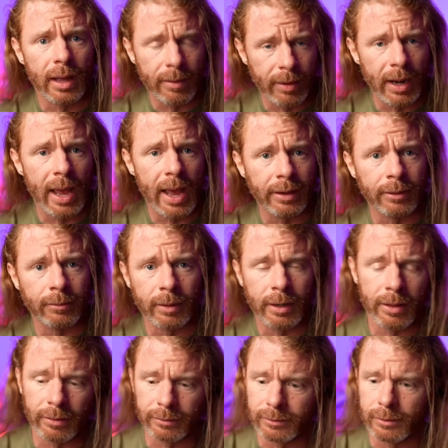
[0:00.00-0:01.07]
I want to enter one
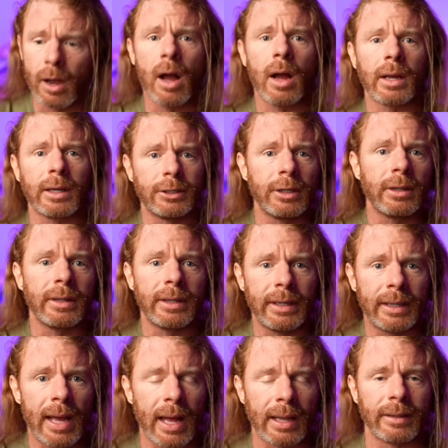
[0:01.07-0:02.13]
of those dog
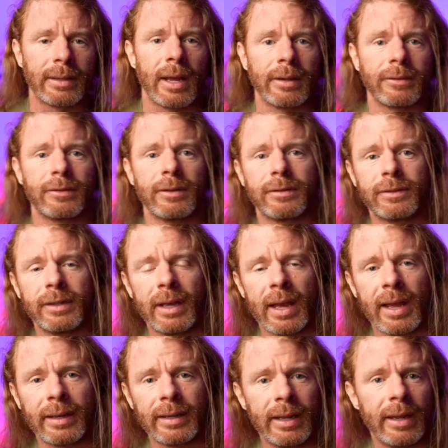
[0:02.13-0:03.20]
agility contests you see
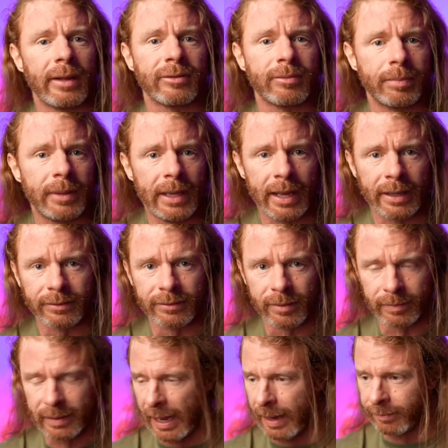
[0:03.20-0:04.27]
on ESPN
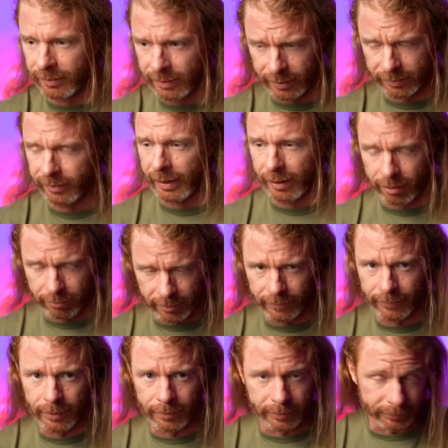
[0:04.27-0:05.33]
sometimes. Gets like 3
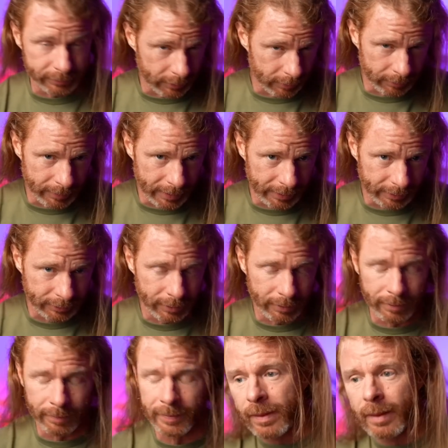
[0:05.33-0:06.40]
viewers. Don't know why they
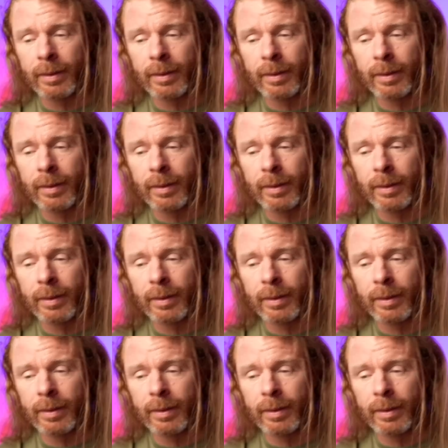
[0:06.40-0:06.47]
show them.